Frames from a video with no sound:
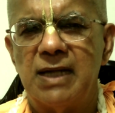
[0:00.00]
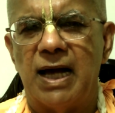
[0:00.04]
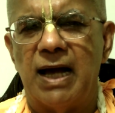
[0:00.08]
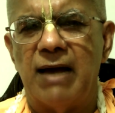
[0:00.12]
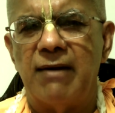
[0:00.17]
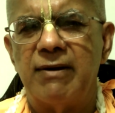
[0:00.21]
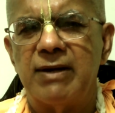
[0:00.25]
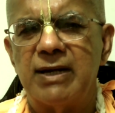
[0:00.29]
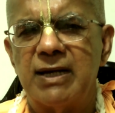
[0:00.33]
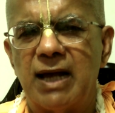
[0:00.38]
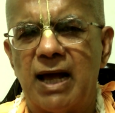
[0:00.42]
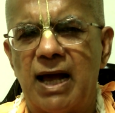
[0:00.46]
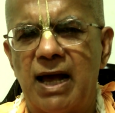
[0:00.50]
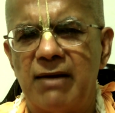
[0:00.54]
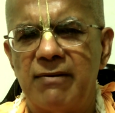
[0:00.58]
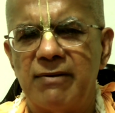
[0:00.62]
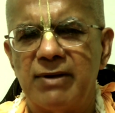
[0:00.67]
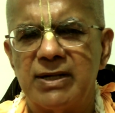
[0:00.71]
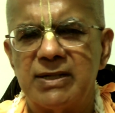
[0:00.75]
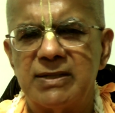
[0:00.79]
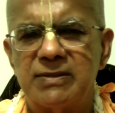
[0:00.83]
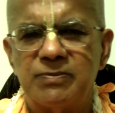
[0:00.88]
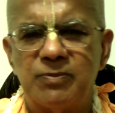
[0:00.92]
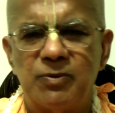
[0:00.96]
I've
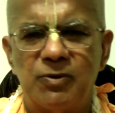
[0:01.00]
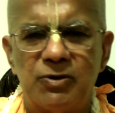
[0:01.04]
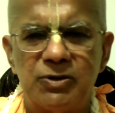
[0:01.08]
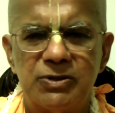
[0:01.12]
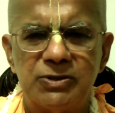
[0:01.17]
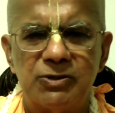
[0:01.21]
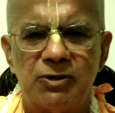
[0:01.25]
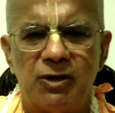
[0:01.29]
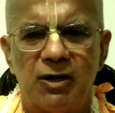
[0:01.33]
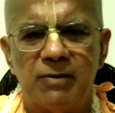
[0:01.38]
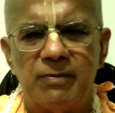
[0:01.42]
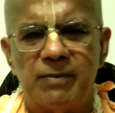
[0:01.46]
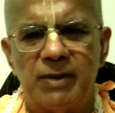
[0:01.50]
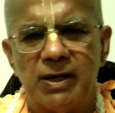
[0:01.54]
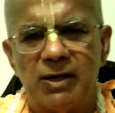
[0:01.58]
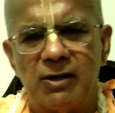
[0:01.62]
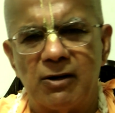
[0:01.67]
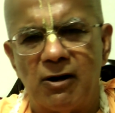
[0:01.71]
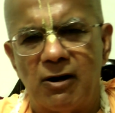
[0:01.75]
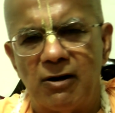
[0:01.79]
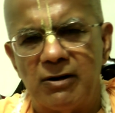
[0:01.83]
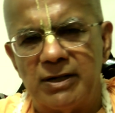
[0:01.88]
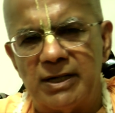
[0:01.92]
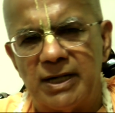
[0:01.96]
exposed all my
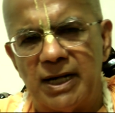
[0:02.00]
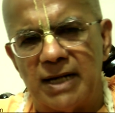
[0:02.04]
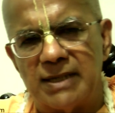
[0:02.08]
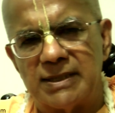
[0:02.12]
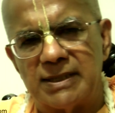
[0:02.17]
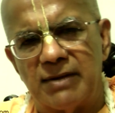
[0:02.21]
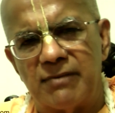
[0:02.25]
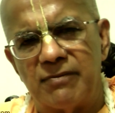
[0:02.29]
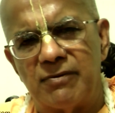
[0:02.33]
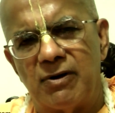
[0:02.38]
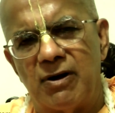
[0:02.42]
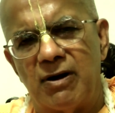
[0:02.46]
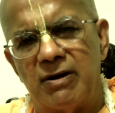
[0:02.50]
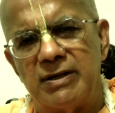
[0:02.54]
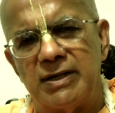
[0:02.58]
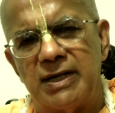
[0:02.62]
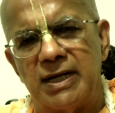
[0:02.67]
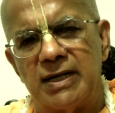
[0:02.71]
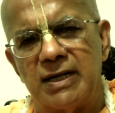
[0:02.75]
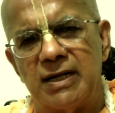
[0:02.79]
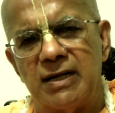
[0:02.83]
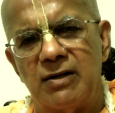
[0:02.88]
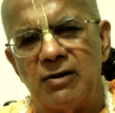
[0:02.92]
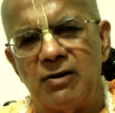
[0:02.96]
contacts, I've
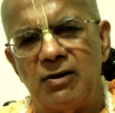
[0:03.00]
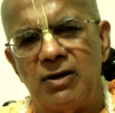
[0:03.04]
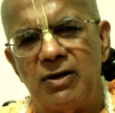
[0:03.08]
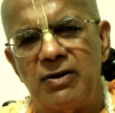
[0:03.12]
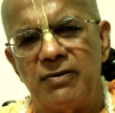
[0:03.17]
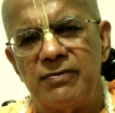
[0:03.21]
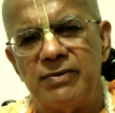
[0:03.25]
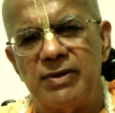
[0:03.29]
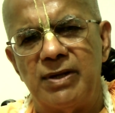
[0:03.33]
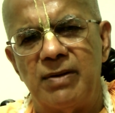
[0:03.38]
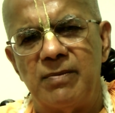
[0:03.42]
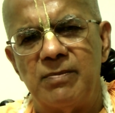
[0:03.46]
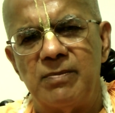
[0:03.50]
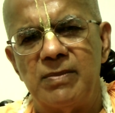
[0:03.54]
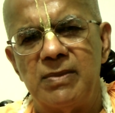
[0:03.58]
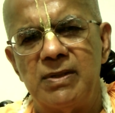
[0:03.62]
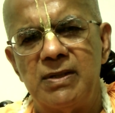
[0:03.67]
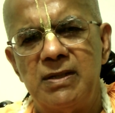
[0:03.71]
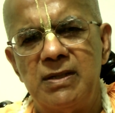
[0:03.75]
contacted all of them.